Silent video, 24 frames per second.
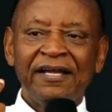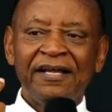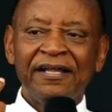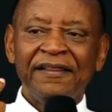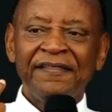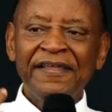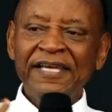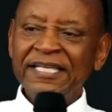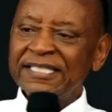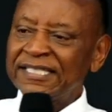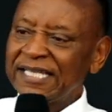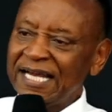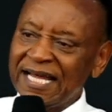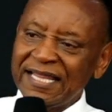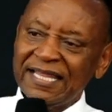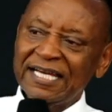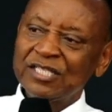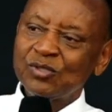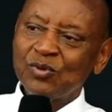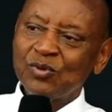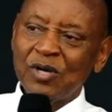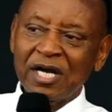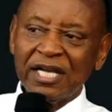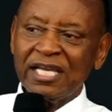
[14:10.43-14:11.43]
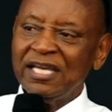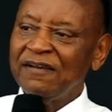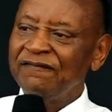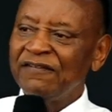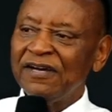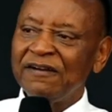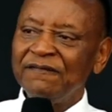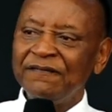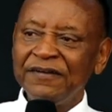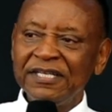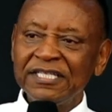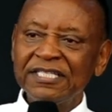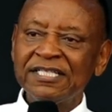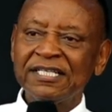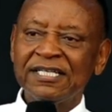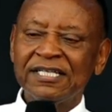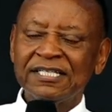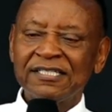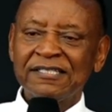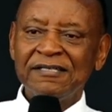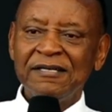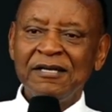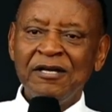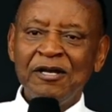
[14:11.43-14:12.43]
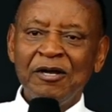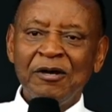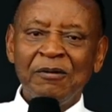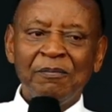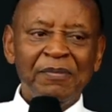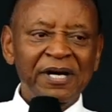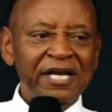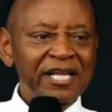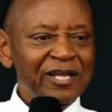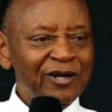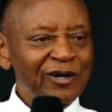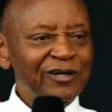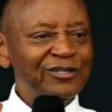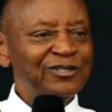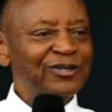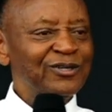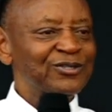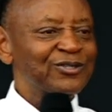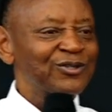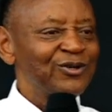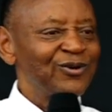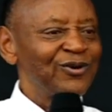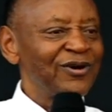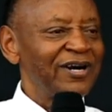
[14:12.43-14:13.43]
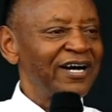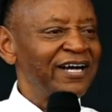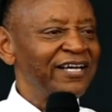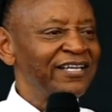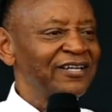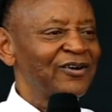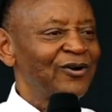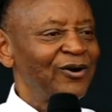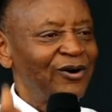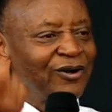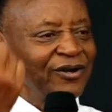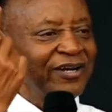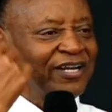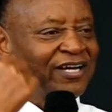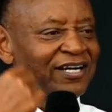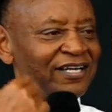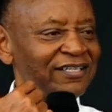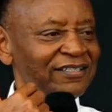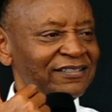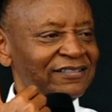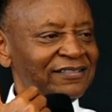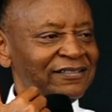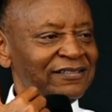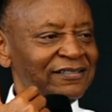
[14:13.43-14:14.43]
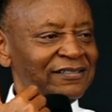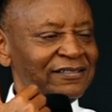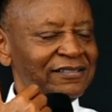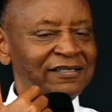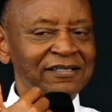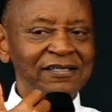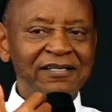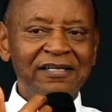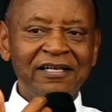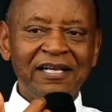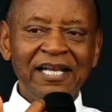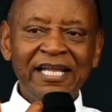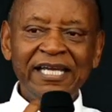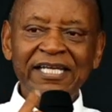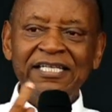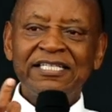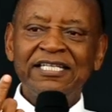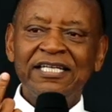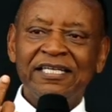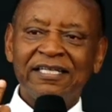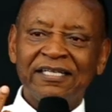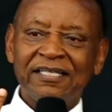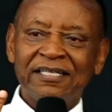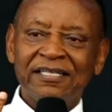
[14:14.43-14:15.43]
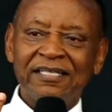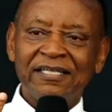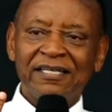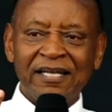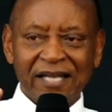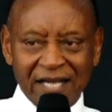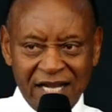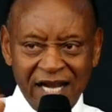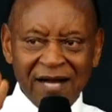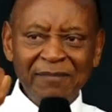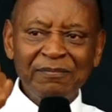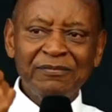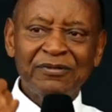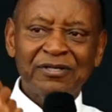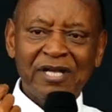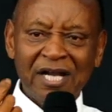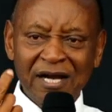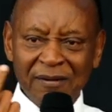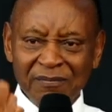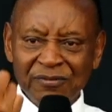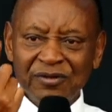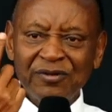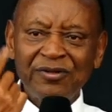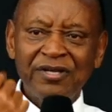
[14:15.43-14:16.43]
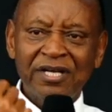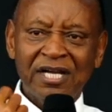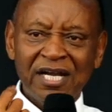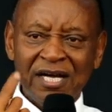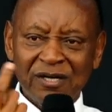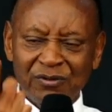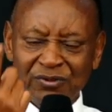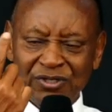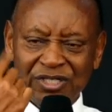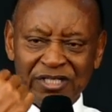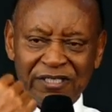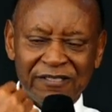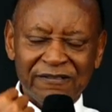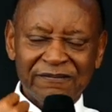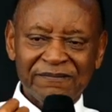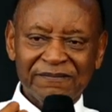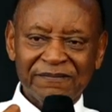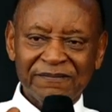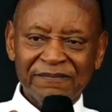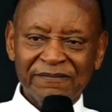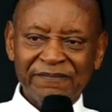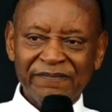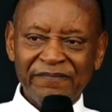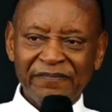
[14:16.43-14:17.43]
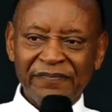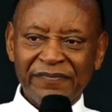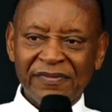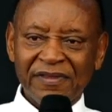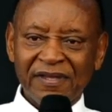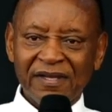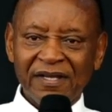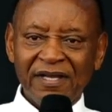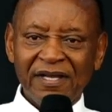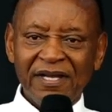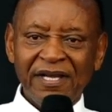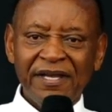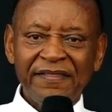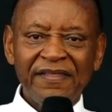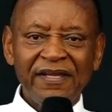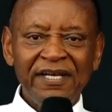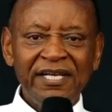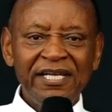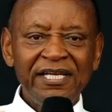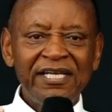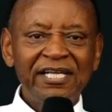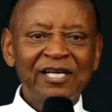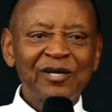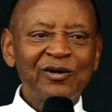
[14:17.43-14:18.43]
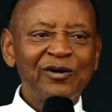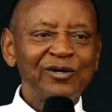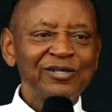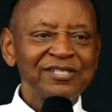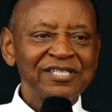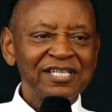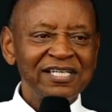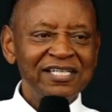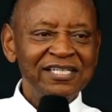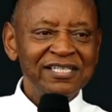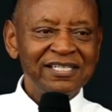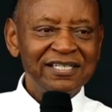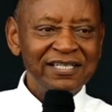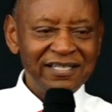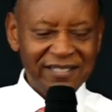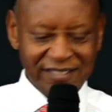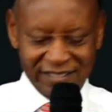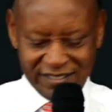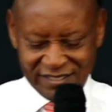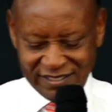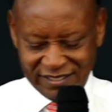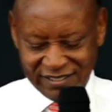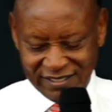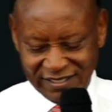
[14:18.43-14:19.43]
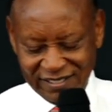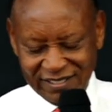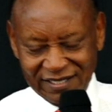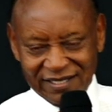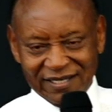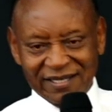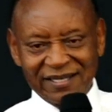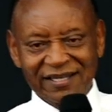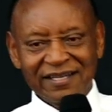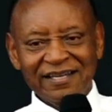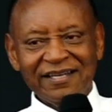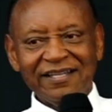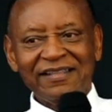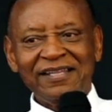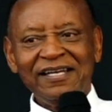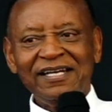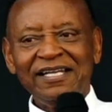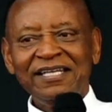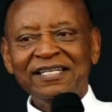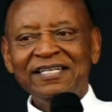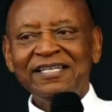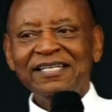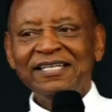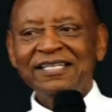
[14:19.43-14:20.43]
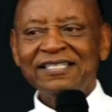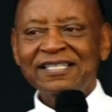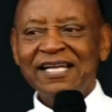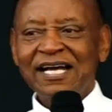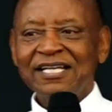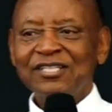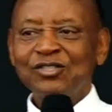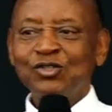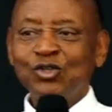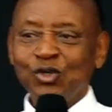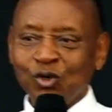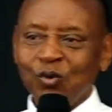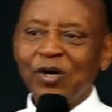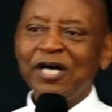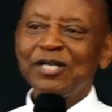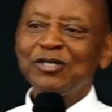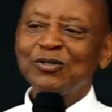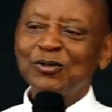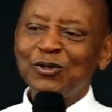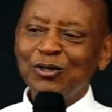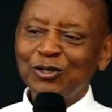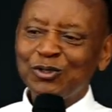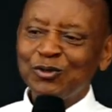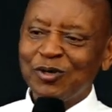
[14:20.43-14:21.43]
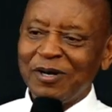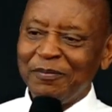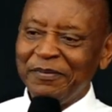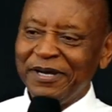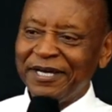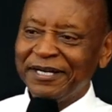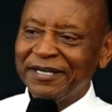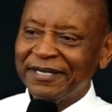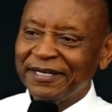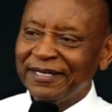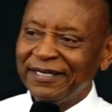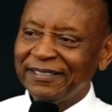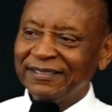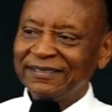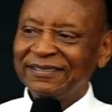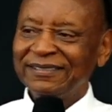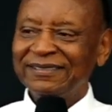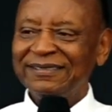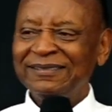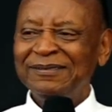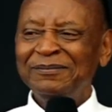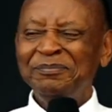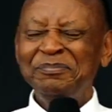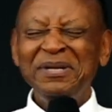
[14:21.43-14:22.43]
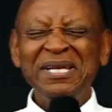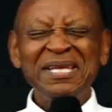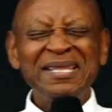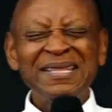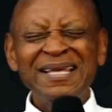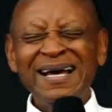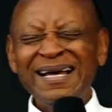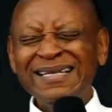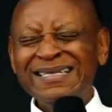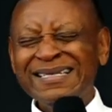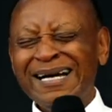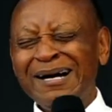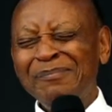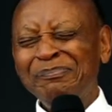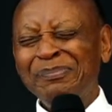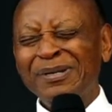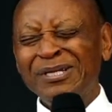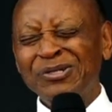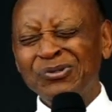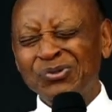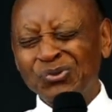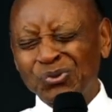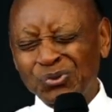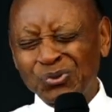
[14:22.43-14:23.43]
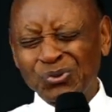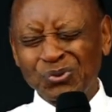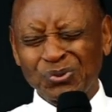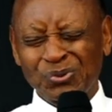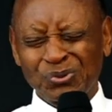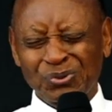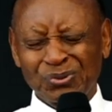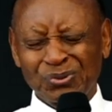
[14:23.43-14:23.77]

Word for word: these others were given visas, but he also saw her and called her, Lady, come, come to the counter. And the lady goes and he, the lady is asked, Do you want to go to America? May that happen to you.